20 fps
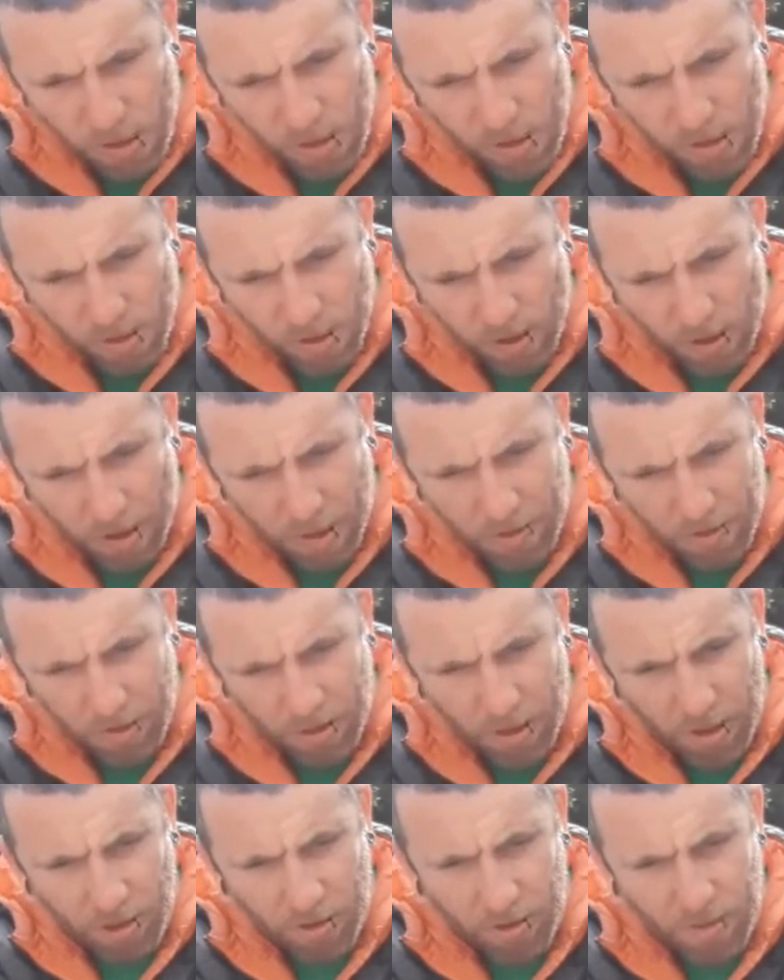All right,
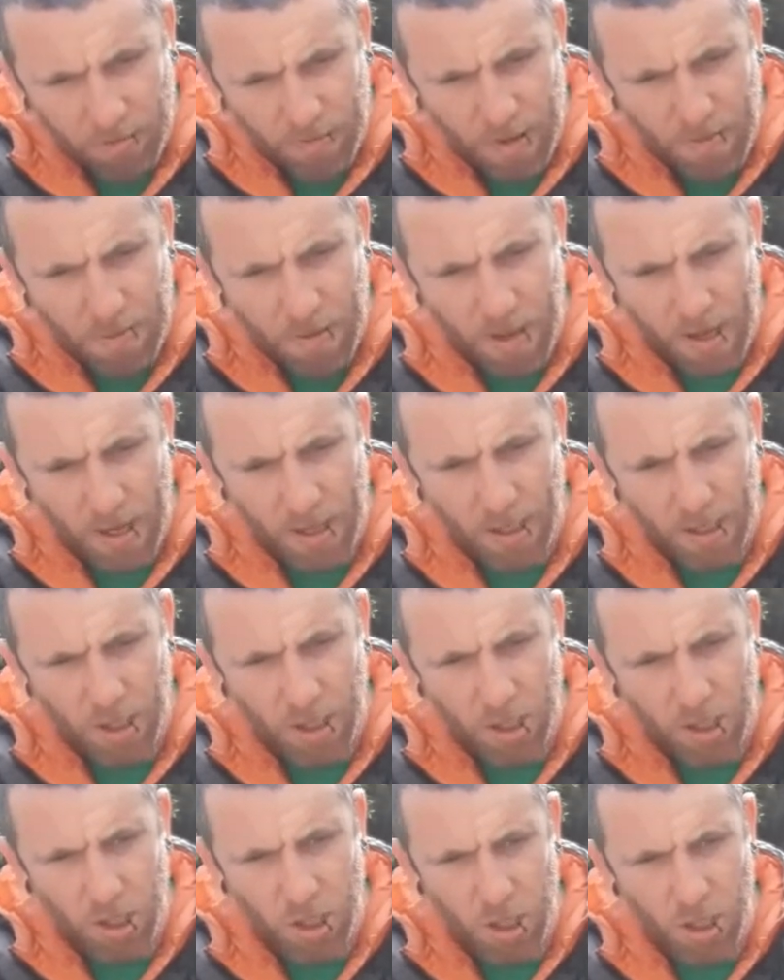try not to rip it, and it
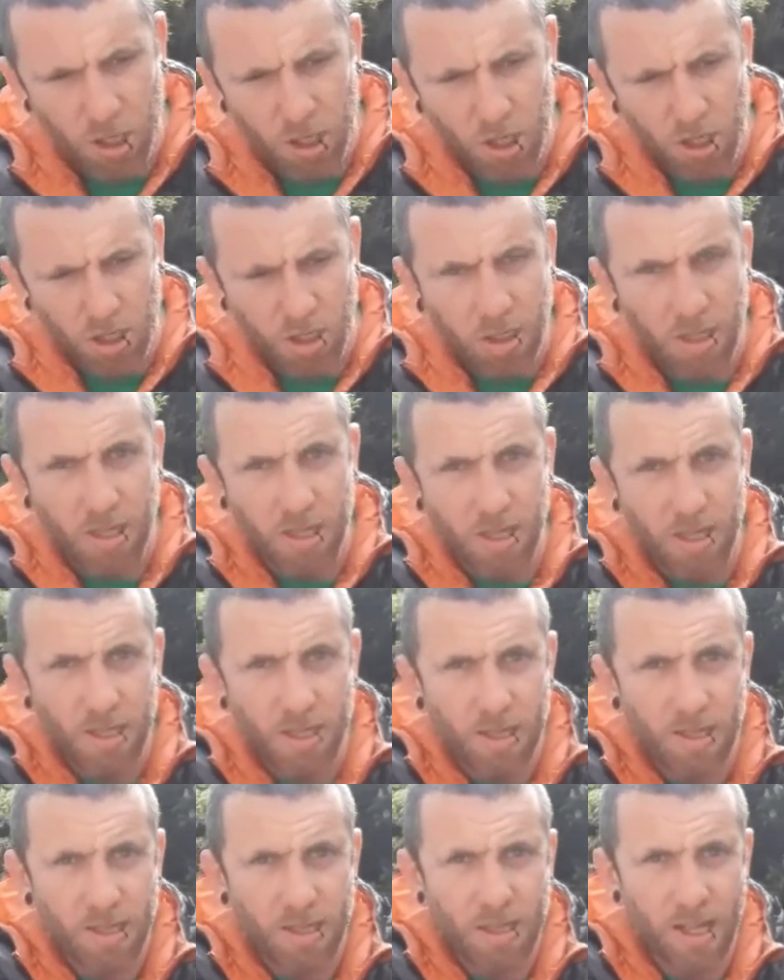should
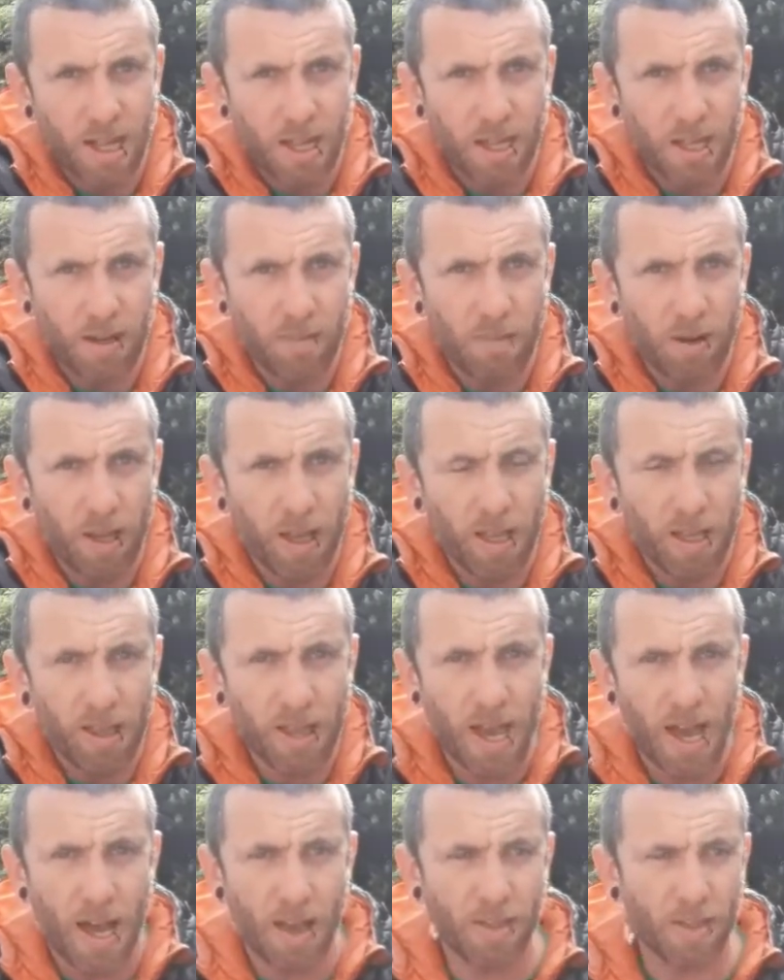stand up like
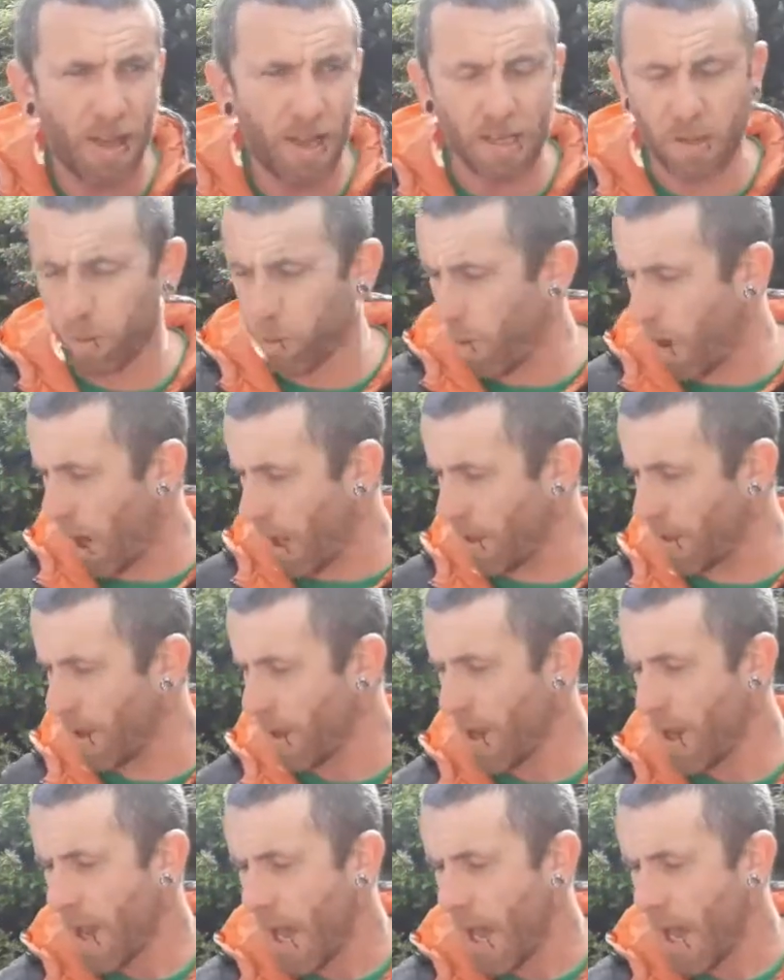that. There's one.